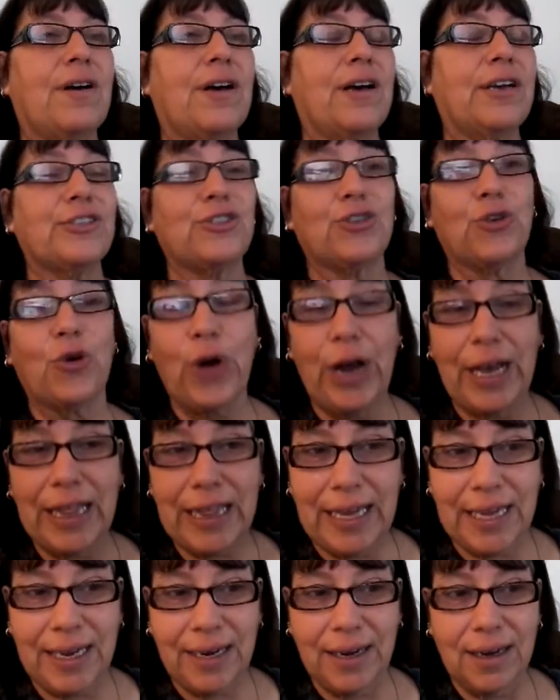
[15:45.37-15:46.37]
a
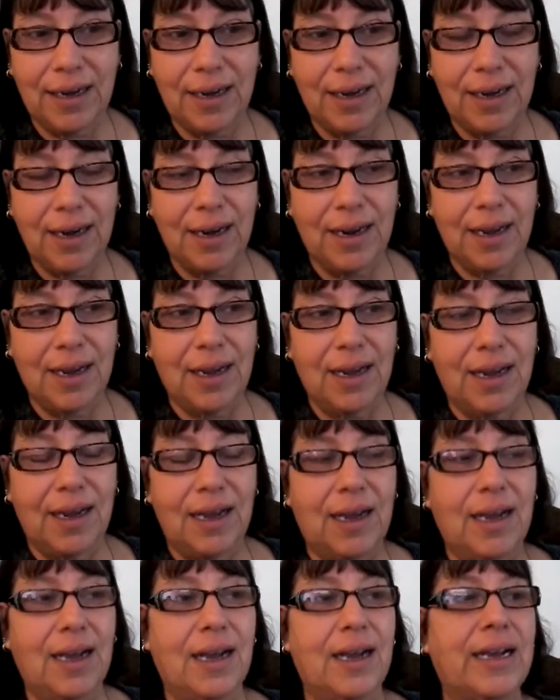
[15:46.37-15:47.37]
toilet.
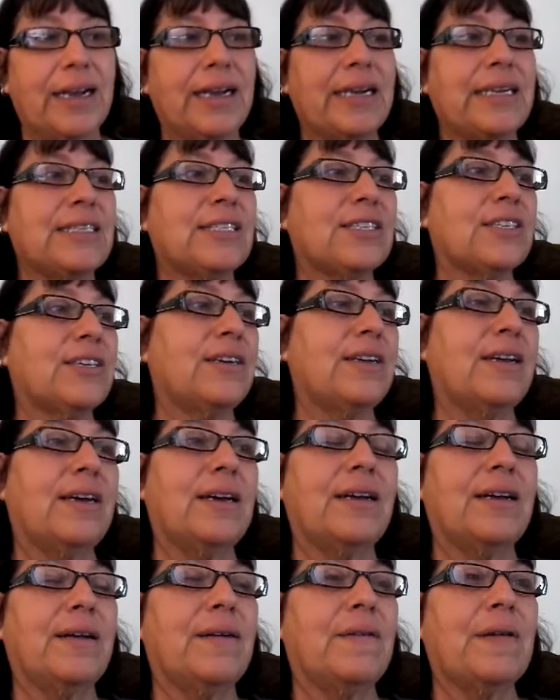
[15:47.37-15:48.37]
It's going
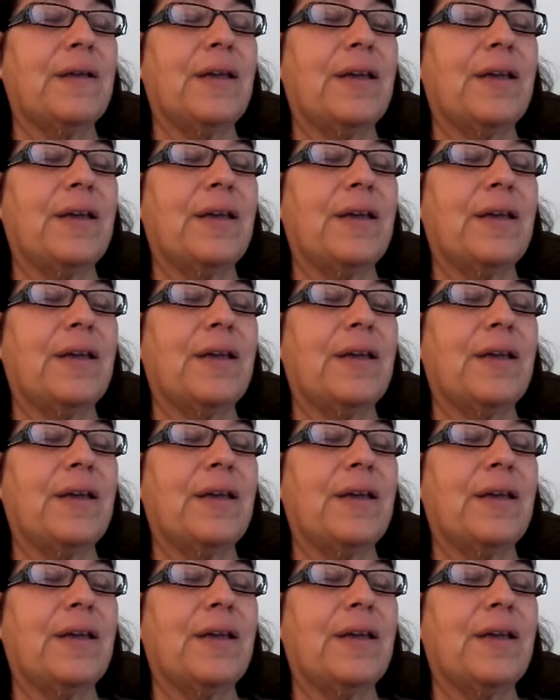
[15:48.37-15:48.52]
to,